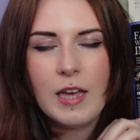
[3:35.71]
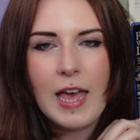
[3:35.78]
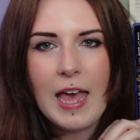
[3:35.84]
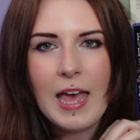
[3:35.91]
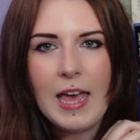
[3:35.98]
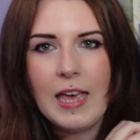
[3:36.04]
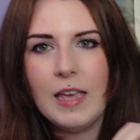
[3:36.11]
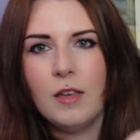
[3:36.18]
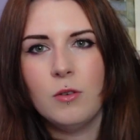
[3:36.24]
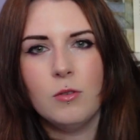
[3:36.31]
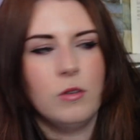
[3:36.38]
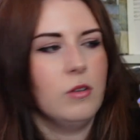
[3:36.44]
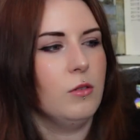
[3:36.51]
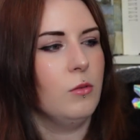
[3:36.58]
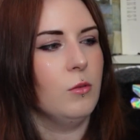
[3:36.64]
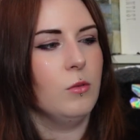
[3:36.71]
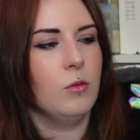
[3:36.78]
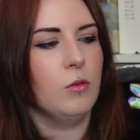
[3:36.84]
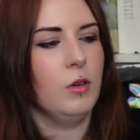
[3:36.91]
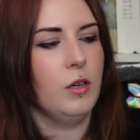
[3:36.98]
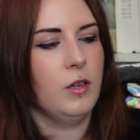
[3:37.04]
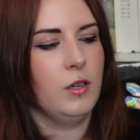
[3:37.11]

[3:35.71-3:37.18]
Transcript: A or